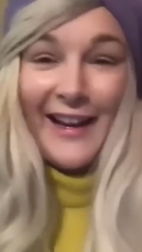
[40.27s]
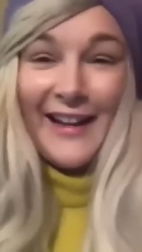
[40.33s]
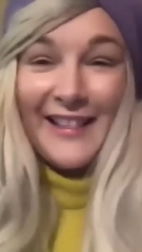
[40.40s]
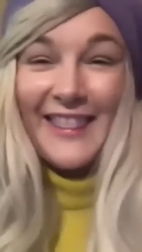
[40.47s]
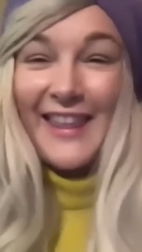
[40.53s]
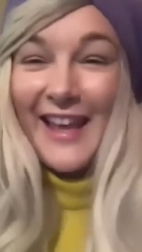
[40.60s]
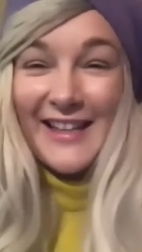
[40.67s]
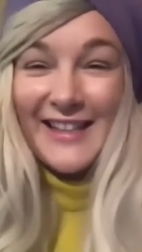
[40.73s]

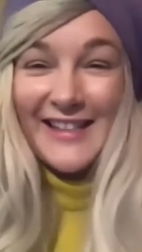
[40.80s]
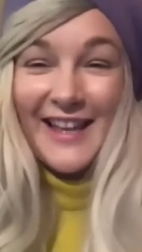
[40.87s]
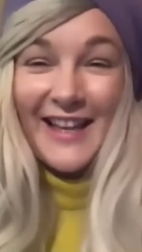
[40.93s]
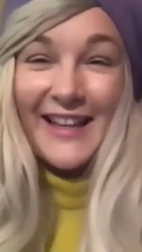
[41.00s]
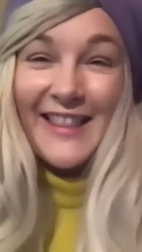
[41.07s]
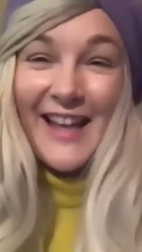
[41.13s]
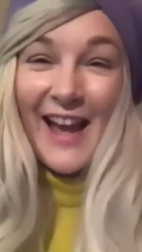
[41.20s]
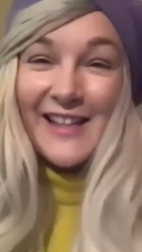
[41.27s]
and things
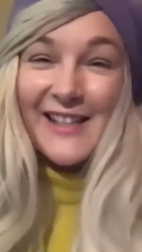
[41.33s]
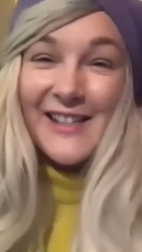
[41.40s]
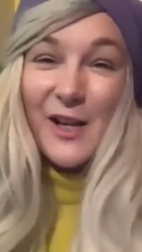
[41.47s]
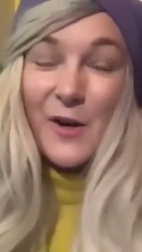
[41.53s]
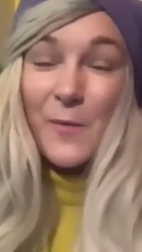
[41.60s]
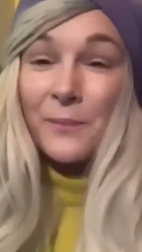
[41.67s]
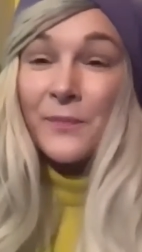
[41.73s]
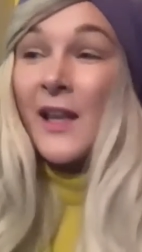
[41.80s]
like that.
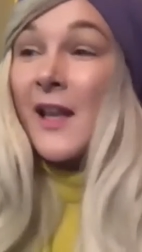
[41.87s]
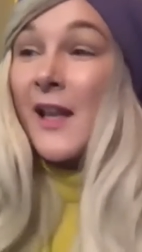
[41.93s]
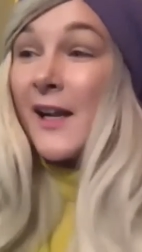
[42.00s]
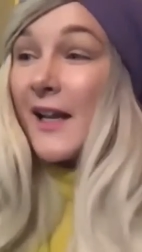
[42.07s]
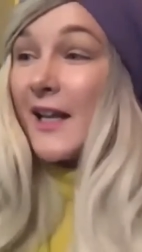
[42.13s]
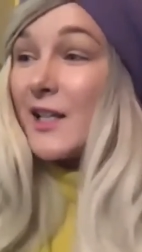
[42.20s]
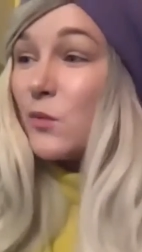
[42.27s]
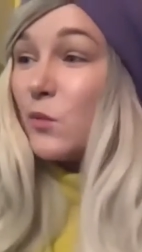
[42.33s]
So
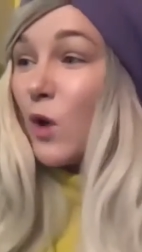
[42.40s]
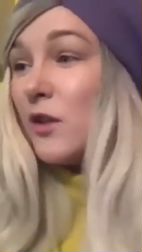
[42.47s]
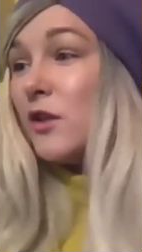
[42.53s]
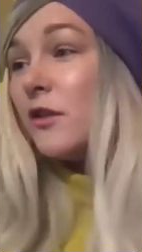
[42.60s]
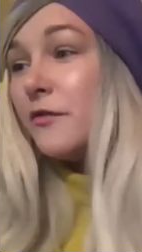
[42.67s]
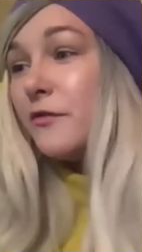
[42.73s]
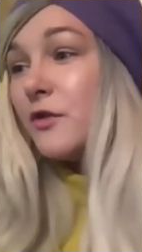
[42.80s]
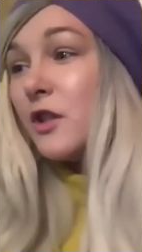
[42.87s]
it's
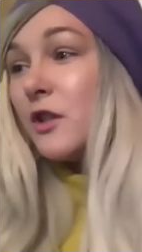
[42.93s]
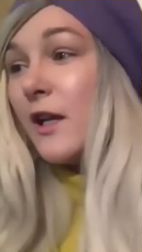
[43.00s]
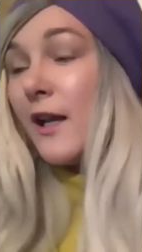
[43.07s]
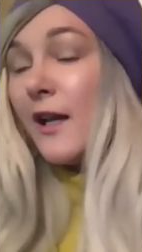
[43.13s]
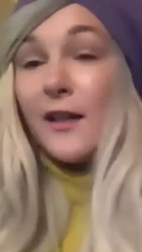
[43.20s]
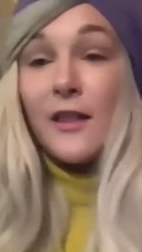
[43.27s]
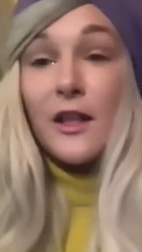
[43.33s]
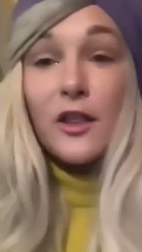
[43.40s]
wonderful
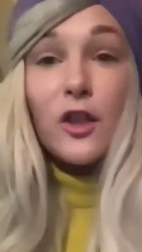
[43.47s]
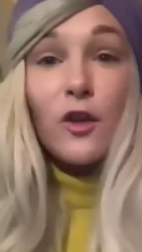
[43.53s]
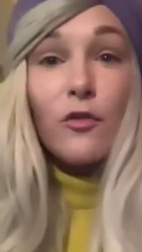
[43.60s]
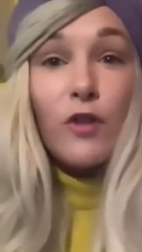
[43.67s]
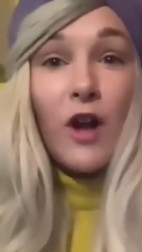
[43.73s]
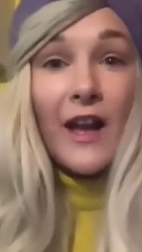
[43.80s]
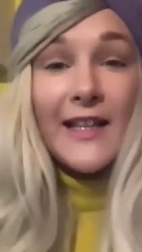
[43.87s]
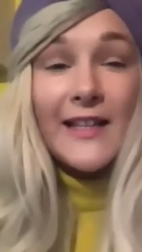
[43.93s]
that the
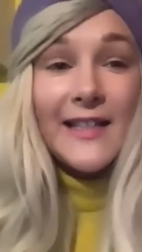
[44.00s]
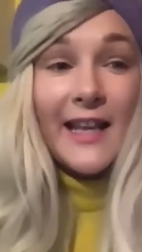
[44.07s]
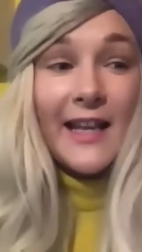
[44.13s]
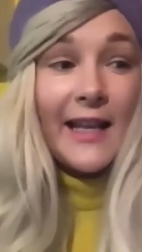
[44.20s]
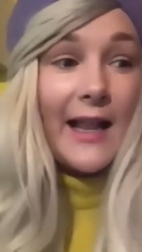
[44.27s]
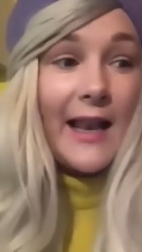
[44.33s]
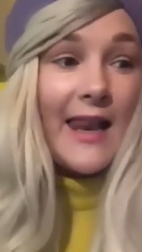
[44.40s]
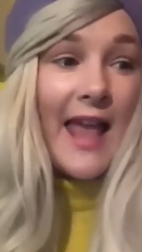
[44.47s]

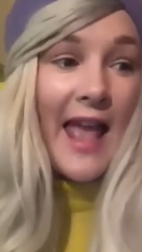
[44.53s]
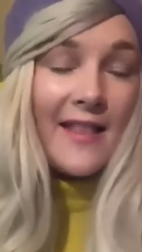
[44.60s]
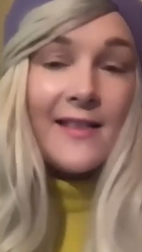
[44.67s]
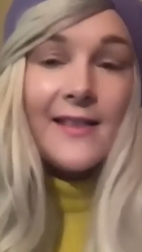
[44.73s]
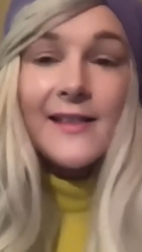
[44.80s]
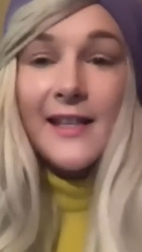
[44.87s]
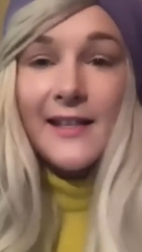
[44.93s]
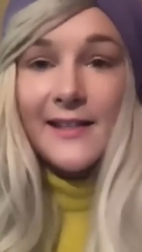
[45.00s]
writing
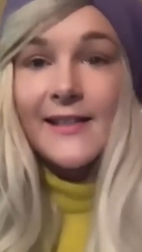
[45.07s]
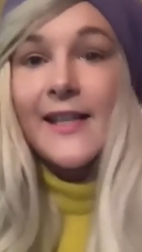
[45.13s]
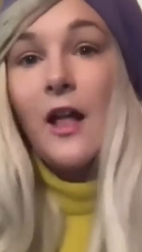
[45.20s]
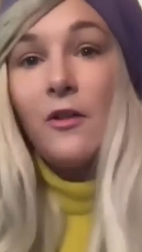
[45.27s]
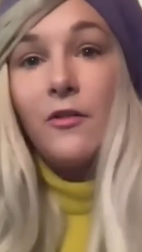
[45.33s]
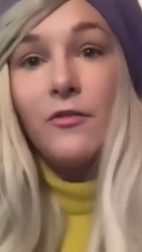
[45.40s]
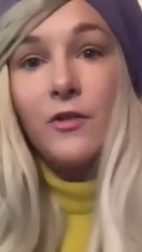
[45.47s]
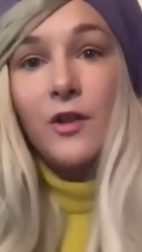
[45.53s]
lends
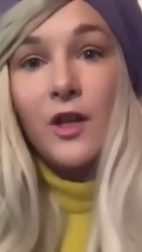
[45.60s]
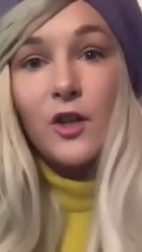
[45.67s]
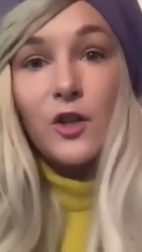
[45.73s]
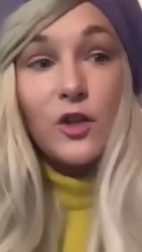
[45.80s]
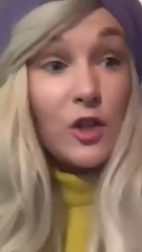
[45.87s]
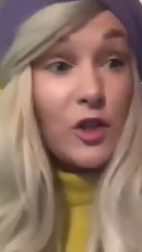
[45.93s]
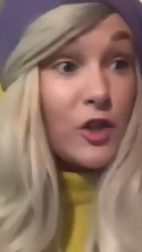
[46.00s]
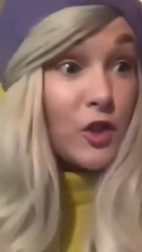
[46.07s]
itself
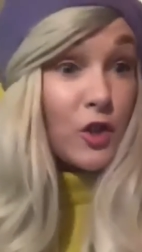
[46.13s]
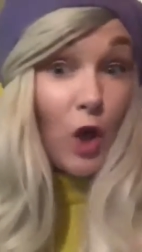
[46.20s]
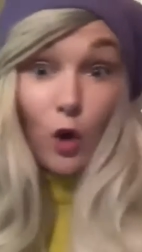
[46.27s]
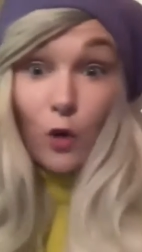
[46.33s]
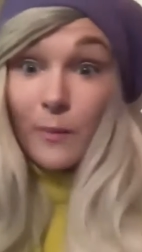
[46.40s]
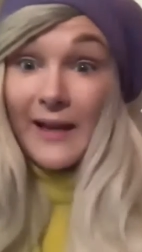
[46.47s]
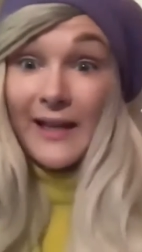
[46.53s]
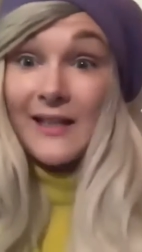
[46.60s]
to
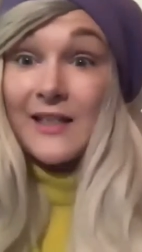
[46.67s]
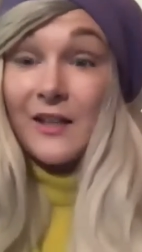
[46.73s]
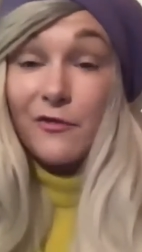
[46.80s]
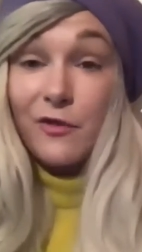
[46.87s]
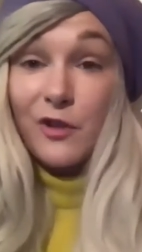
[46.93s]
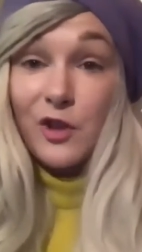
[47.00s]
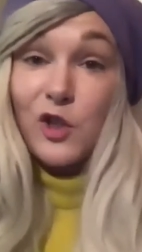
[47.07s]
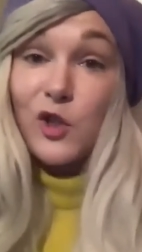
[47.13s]
so many
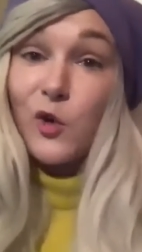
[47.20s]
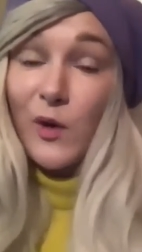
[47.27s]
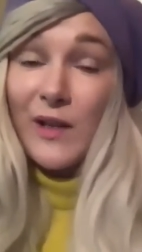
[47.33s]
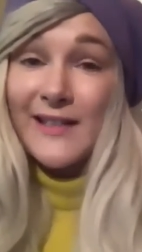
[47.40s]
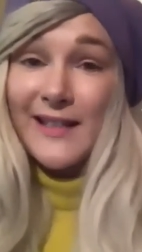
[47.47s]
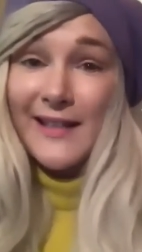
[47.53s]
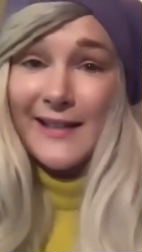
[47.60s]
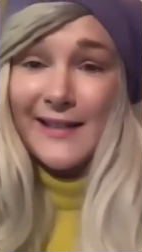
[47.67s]
different
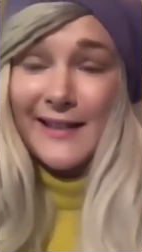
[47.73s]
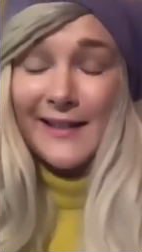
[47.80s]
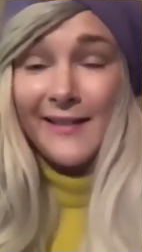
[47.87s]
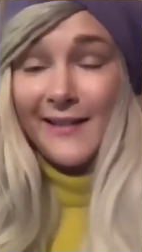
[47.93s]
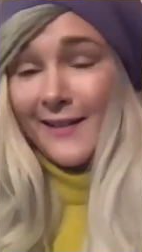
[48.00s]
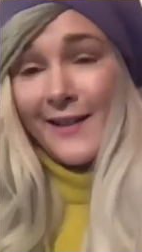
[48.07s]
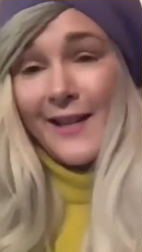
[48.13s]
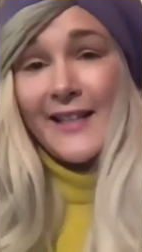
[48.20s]
choices and
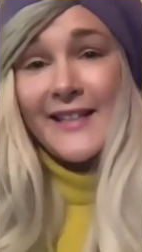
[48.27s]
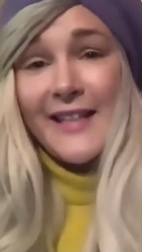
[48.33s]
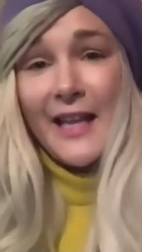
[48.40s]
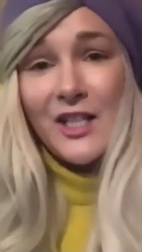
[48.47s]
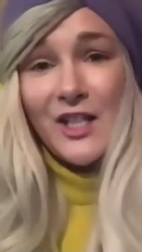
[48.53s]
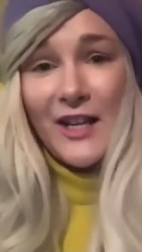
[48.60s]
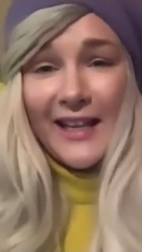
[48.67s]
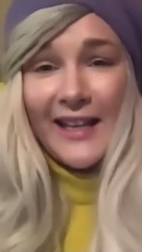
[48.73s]

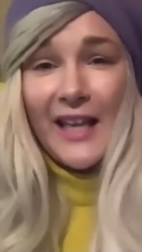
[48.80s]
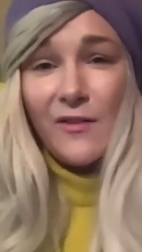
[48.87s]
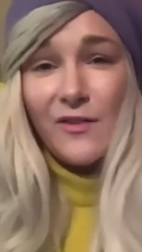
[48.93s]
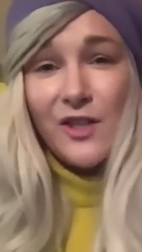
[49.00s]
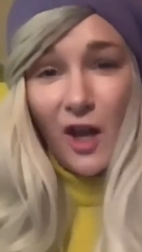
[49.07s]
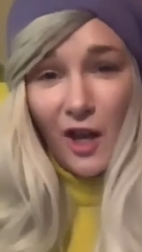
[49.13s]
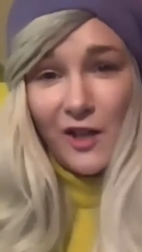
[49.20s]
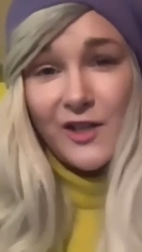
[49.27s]
essentially
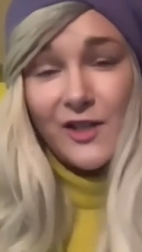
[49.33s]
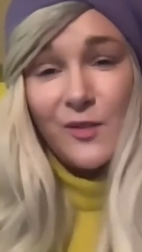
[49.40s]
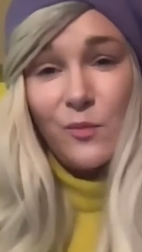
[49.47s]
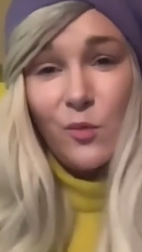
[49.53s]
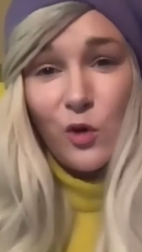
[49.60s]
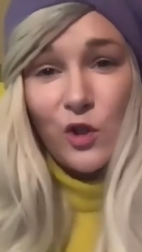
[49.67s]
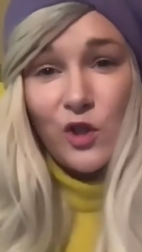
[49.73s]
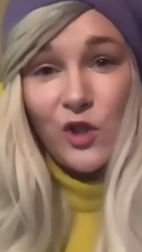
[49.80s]
gives us
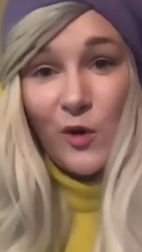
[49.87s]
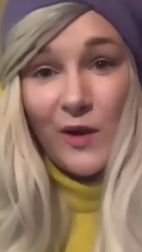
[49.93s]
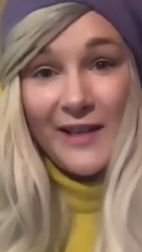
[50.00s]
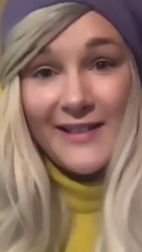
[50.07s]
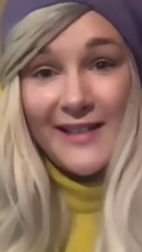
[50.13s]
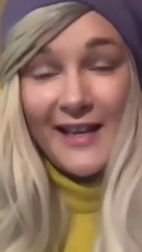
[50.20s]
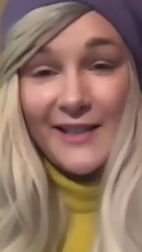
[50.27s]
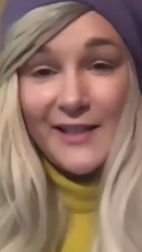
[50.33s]
more
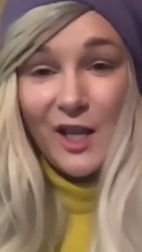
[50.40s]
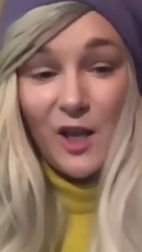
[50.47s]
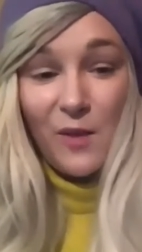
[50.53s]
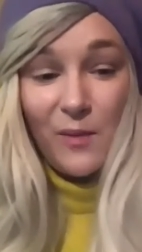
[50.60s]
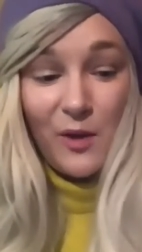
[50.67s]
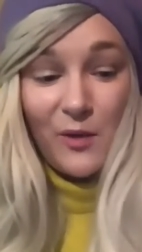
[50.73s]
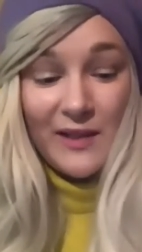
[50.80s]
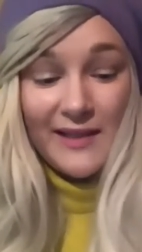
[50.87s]
choice as a
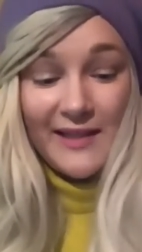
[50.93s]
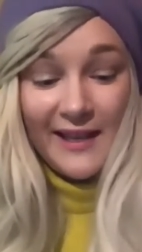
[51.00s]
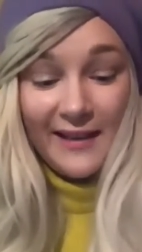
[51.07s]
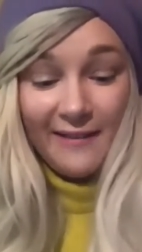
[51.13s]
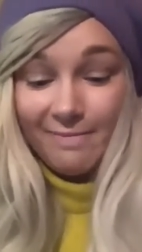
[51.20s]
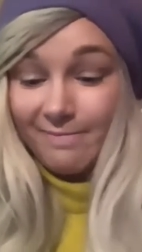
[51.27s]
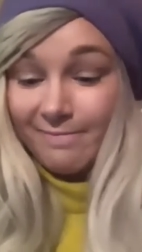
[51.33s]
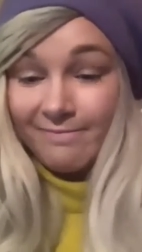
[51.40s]

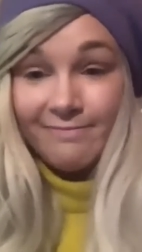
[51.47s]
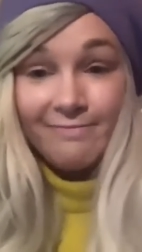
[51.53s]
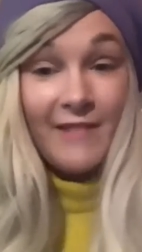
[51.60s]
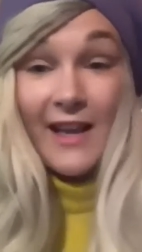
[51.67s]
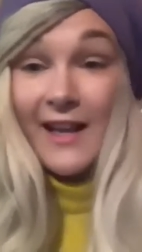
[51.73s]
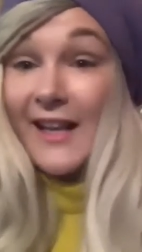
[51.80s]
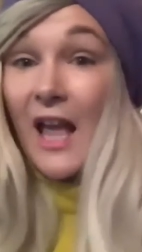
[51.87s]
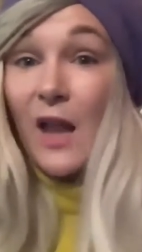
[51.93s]
community.
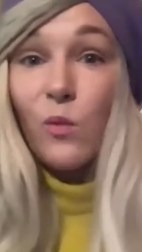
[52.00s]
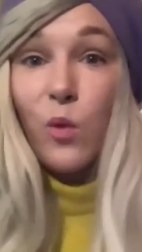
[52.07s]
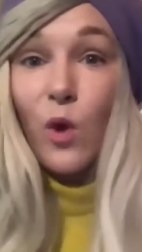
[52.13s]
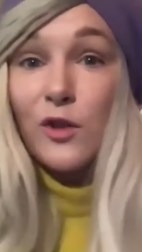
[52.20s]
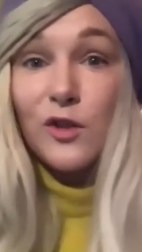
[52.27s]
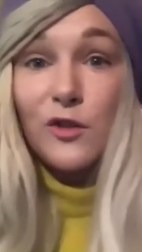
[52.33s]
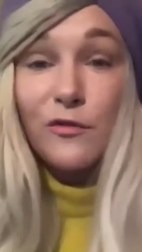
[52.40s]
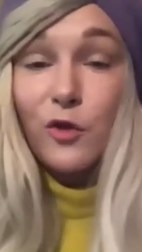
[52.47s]
Again,
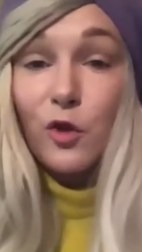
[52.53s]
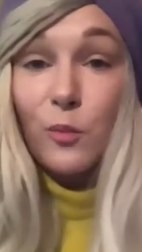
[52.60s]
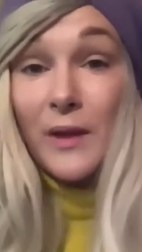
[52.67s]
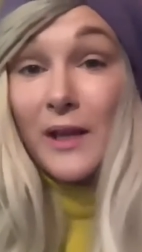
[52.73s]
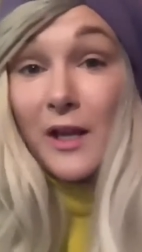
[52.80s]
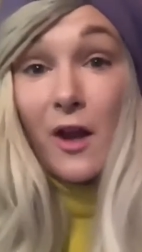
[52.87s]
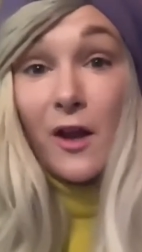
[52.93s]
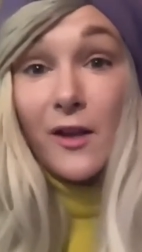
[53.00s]
wonderful
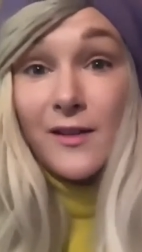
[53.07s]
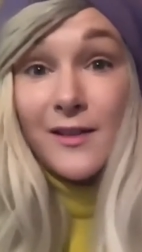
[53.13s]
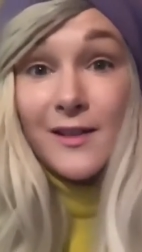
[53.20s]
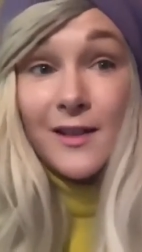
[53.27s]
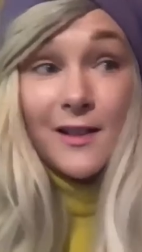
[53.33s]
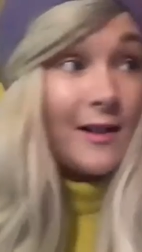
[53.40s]
because